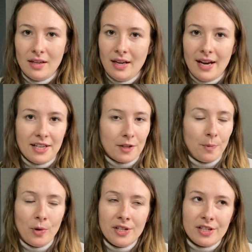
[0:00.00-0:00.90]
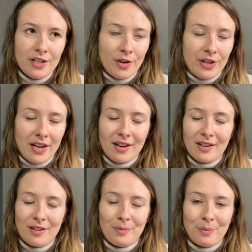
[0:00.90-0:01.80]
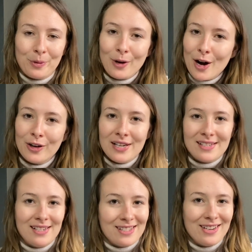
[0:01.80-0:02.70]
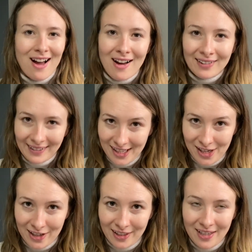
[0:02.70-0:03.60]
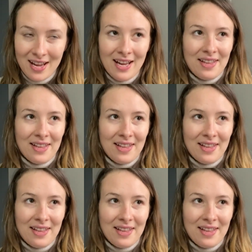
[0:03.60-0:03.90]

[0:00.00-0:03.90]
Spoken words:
And it's important to know that progress is not linear,